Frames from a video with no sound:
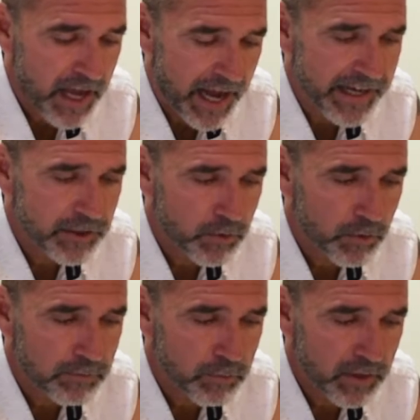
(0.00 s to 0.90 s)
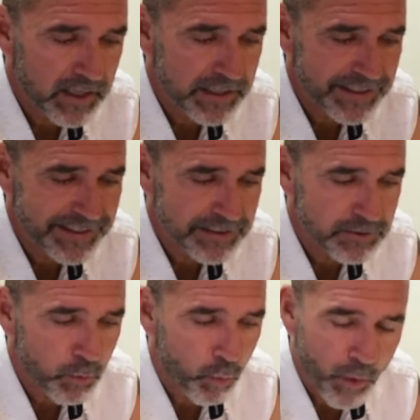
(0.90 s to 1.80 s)
Einkorn bread
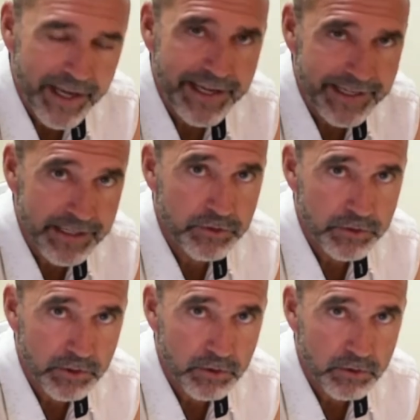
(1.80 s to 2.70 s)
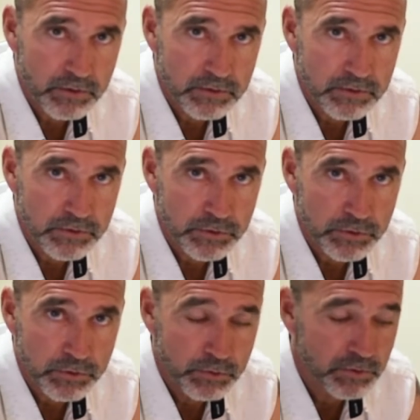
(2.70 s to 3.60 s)
is way easier
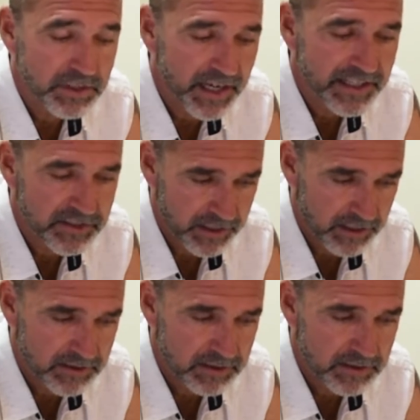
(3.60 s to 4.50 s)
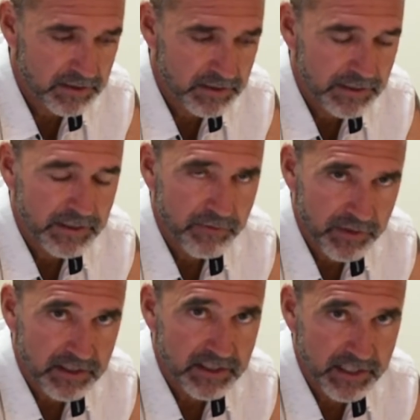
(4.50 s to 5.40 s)
to digest
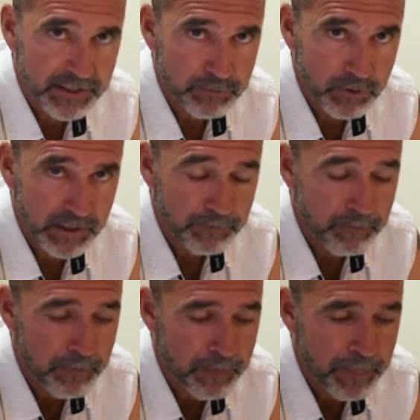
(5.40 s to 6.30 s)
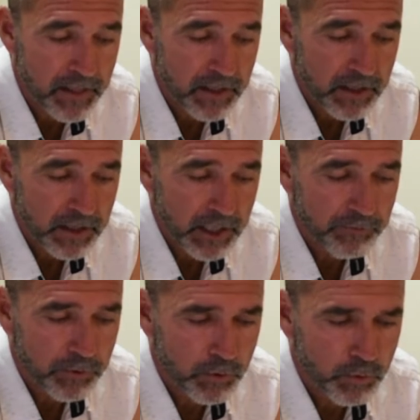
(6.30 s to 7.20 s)
than today's bread.
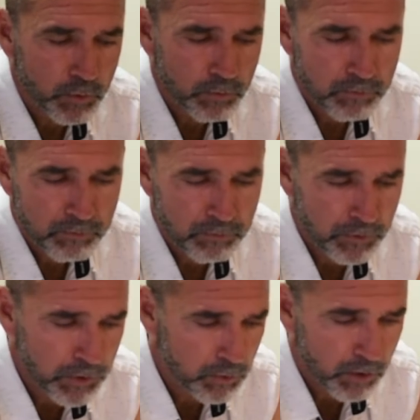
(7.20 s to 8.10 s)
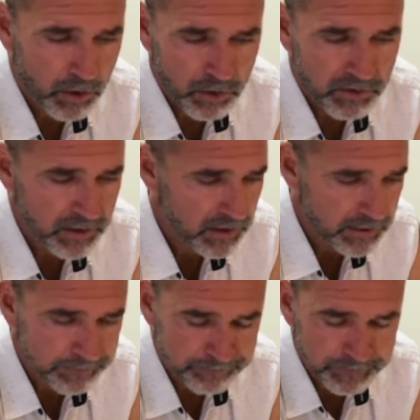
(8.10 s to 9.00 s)
If you do all
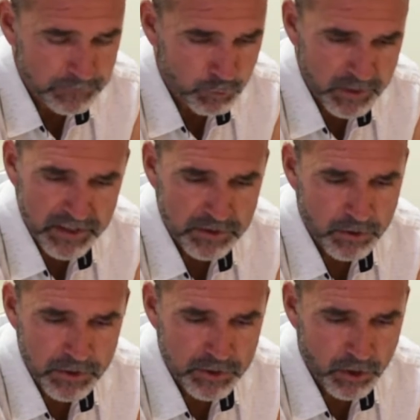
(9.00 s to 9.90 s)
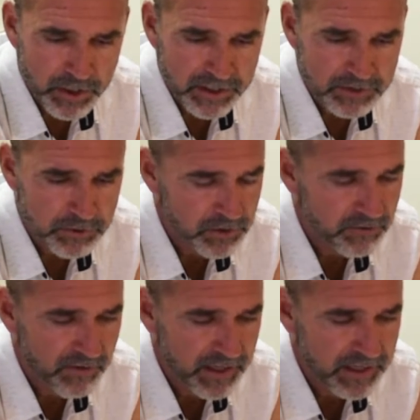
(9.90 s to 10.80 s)
the research on it, you're going
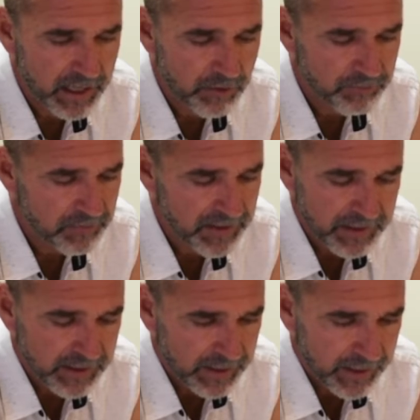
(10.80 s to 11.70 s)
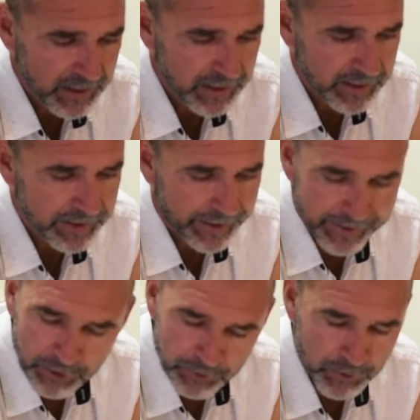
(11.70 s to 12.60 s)
to find out, and
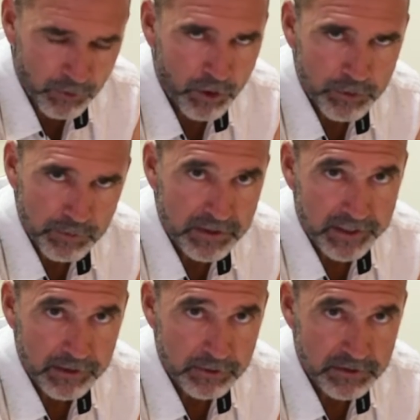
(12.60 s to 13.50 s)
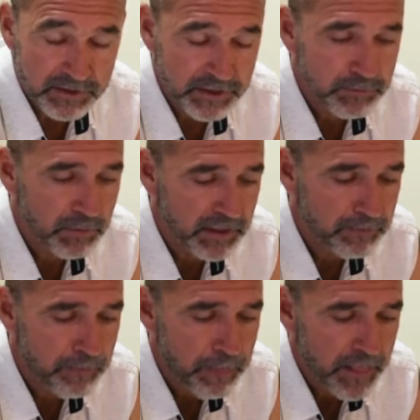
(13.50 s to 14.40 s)
I don't know all the particulars in this, but